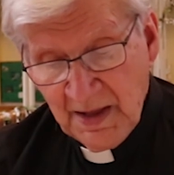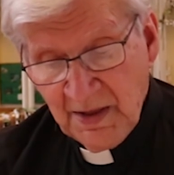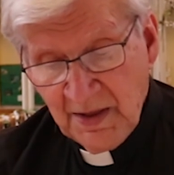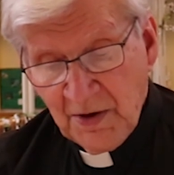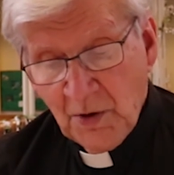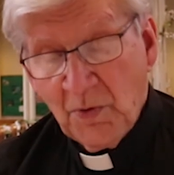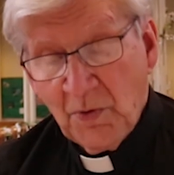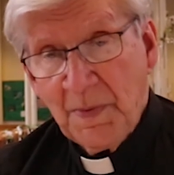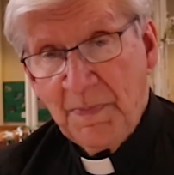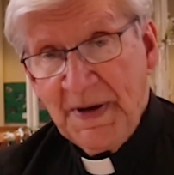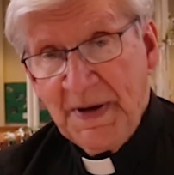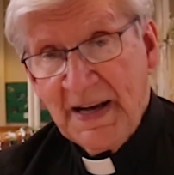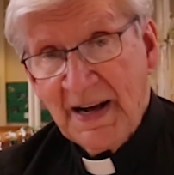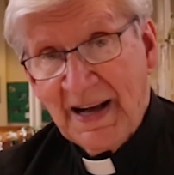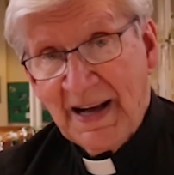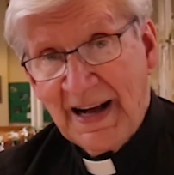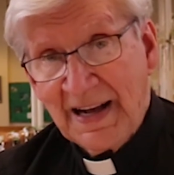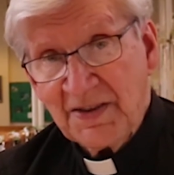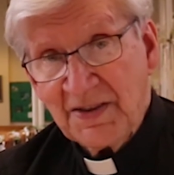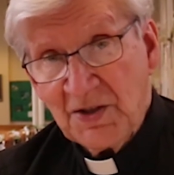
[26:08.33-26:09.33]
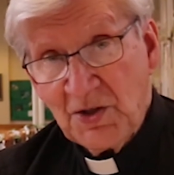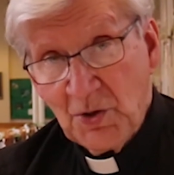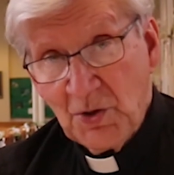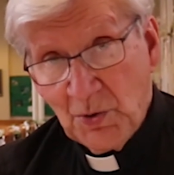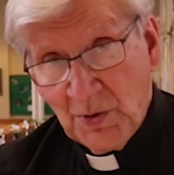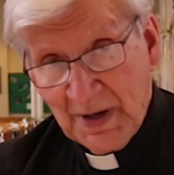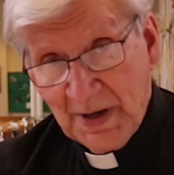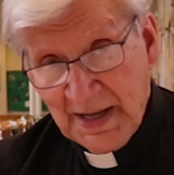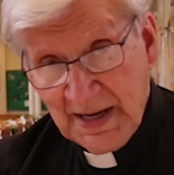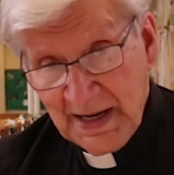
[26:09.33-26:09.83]
There would be a
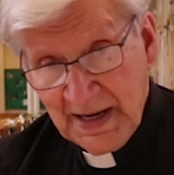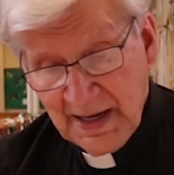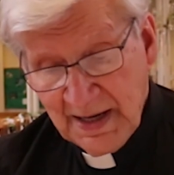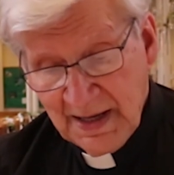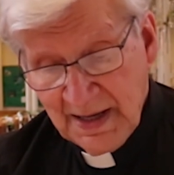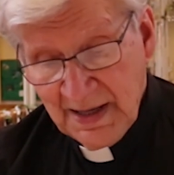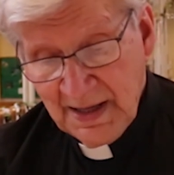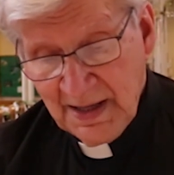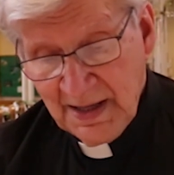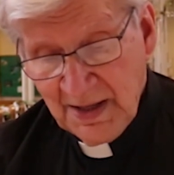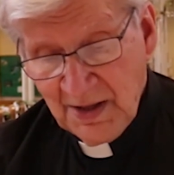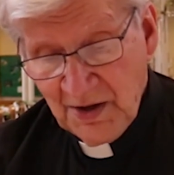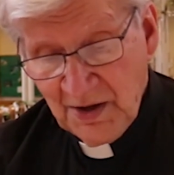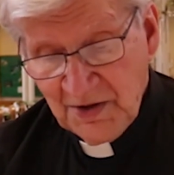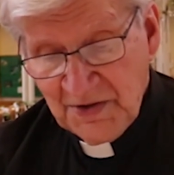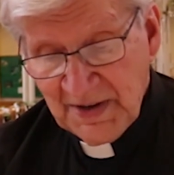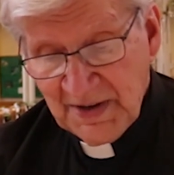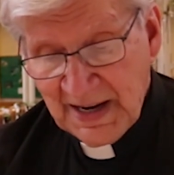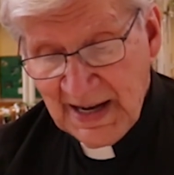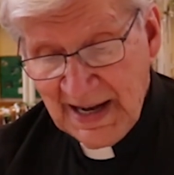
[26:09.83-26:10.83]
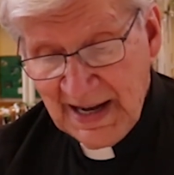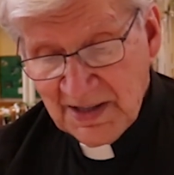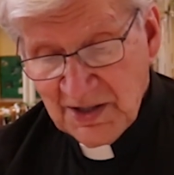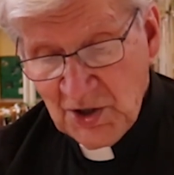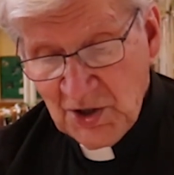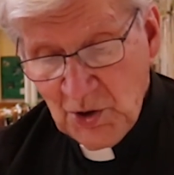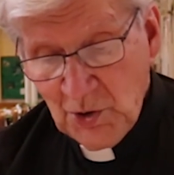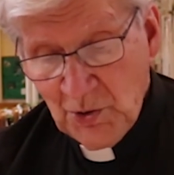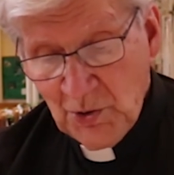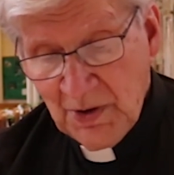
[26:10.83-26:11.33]
continuity. There's a
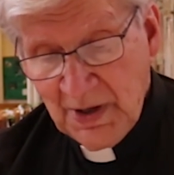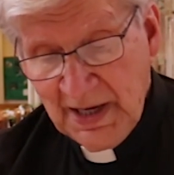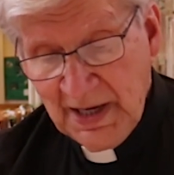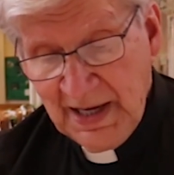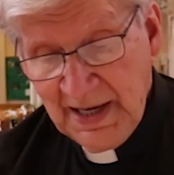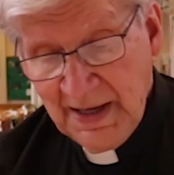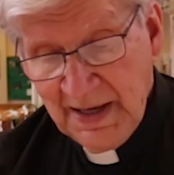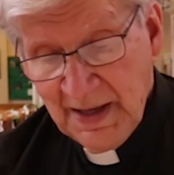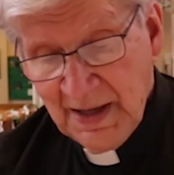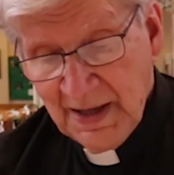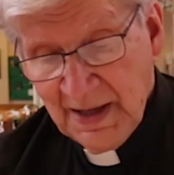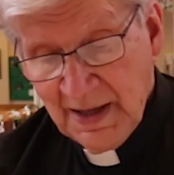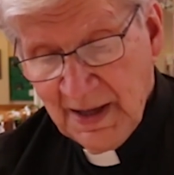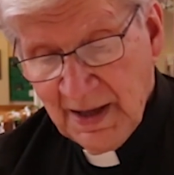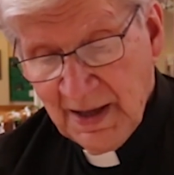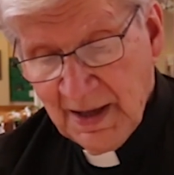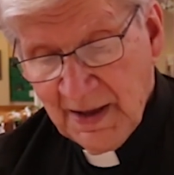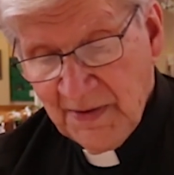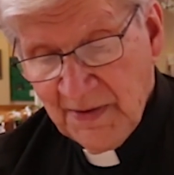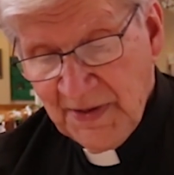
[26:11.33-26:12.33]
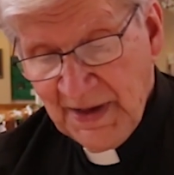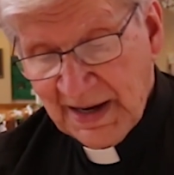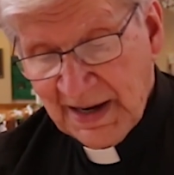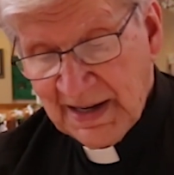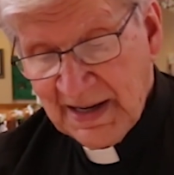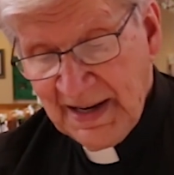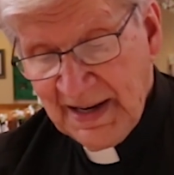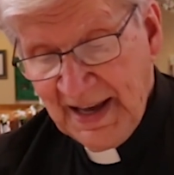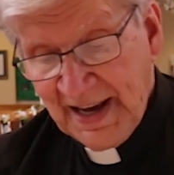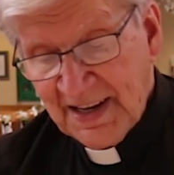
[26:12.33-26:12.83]
continuity that
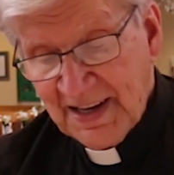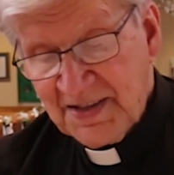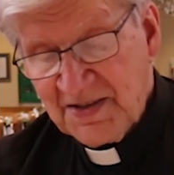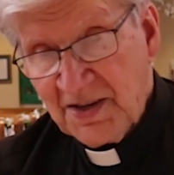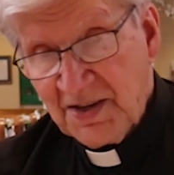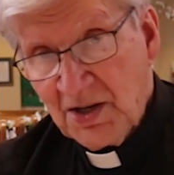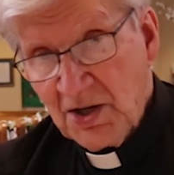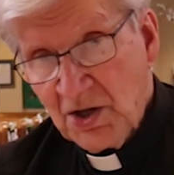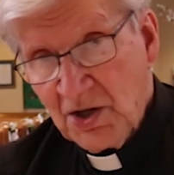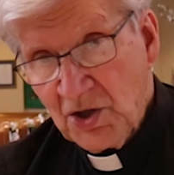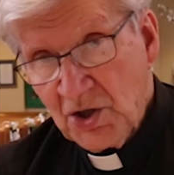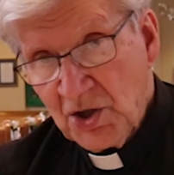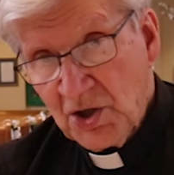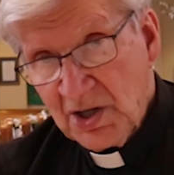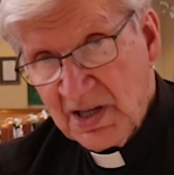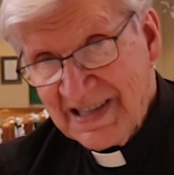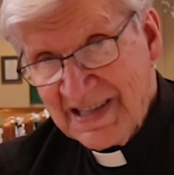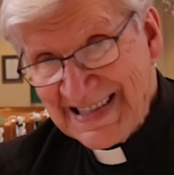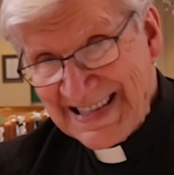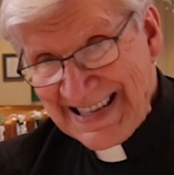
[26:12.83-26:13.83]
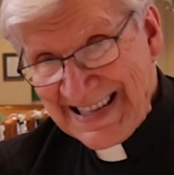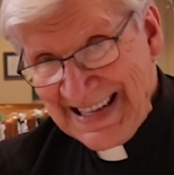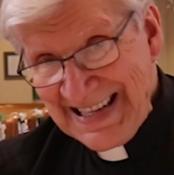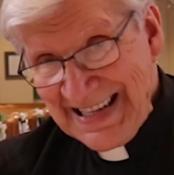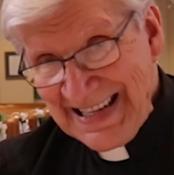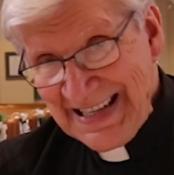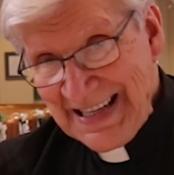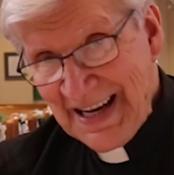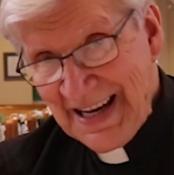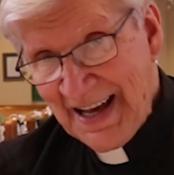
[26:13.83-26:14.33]
connects
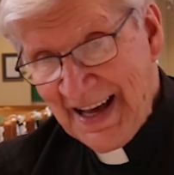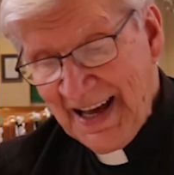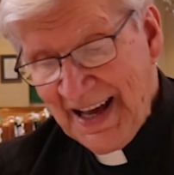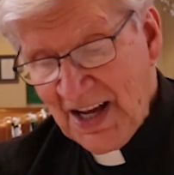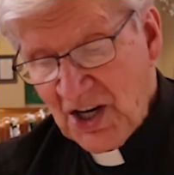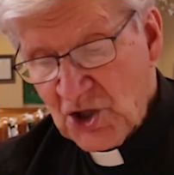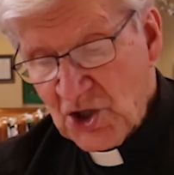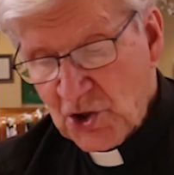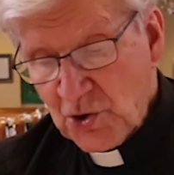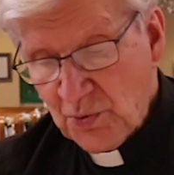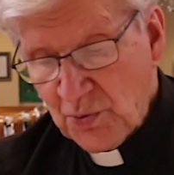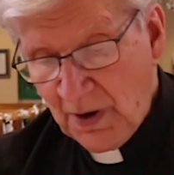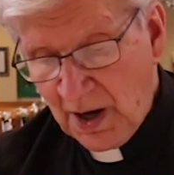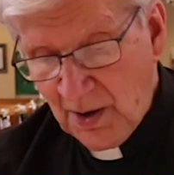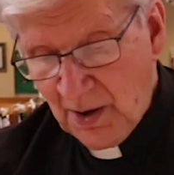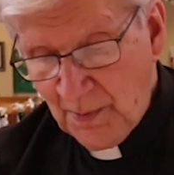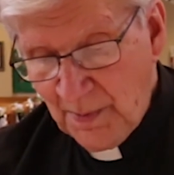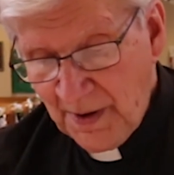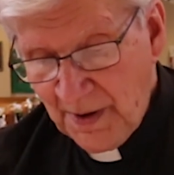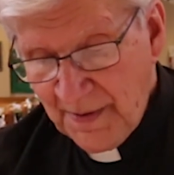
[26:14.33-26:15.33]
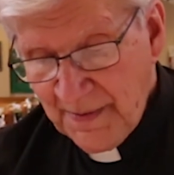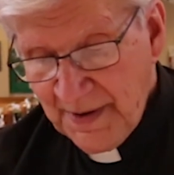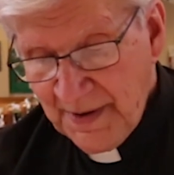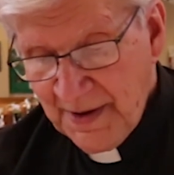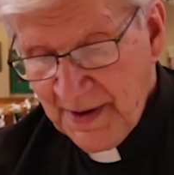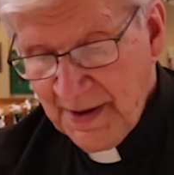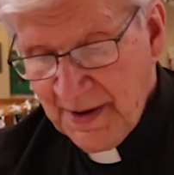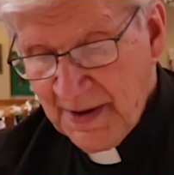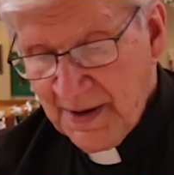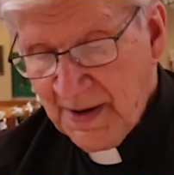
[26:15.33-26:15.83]
seed and shrub,
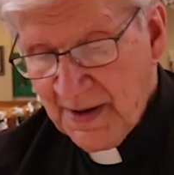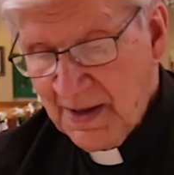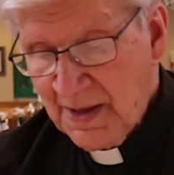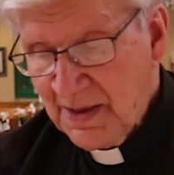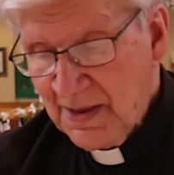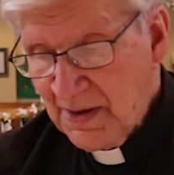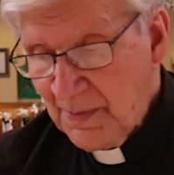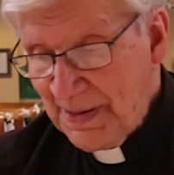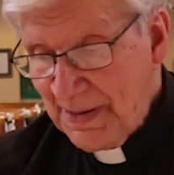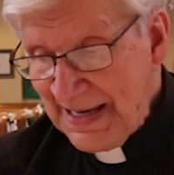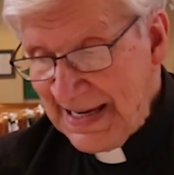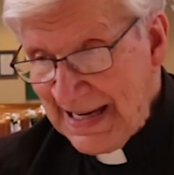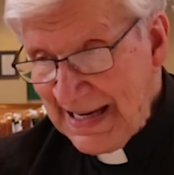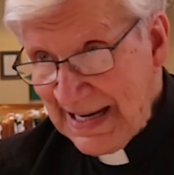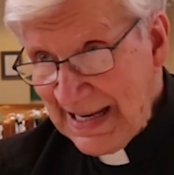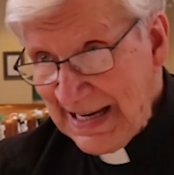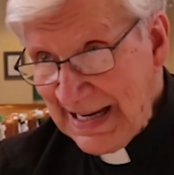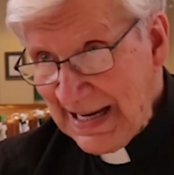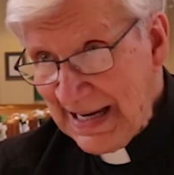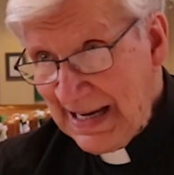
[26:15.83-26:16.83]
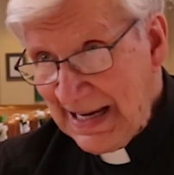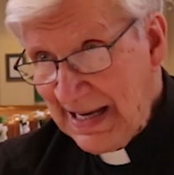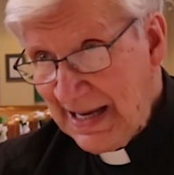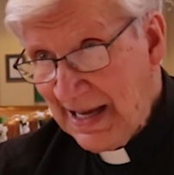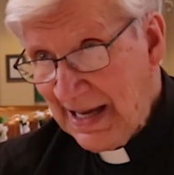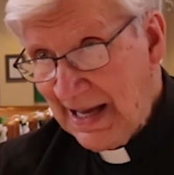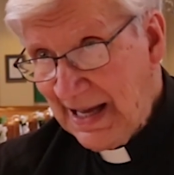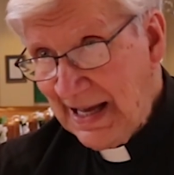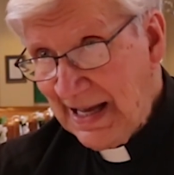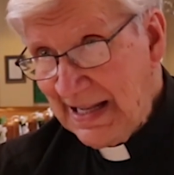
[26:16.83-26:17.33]
the beginning
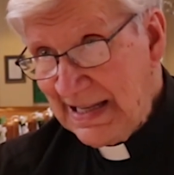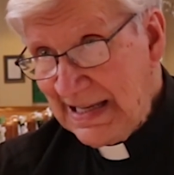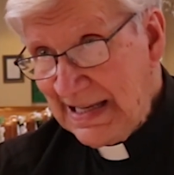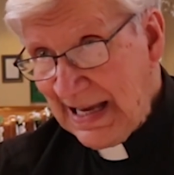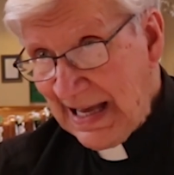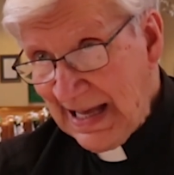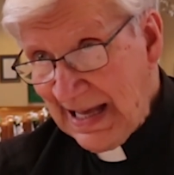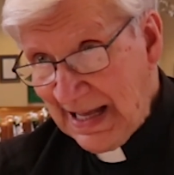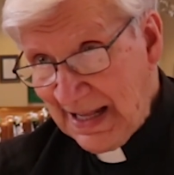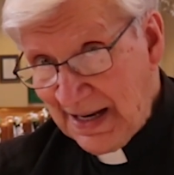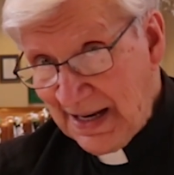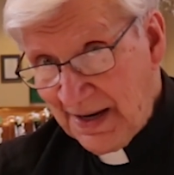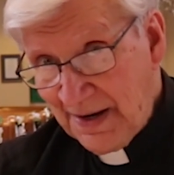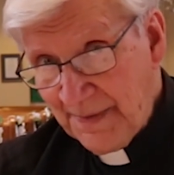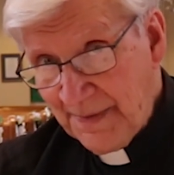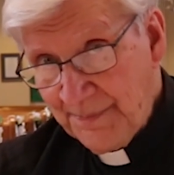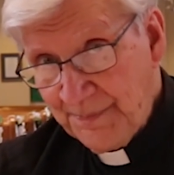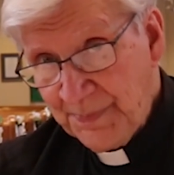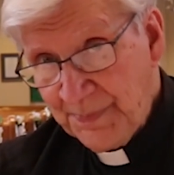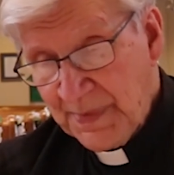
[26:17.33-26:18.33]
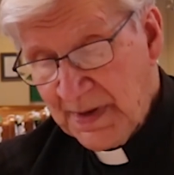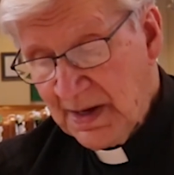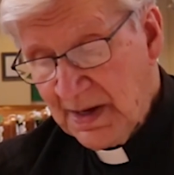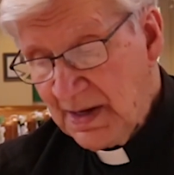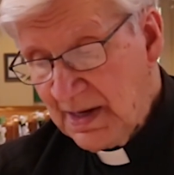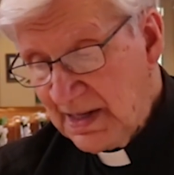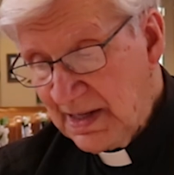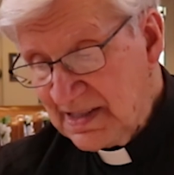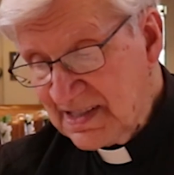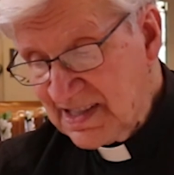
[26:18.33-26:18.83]
and the end. It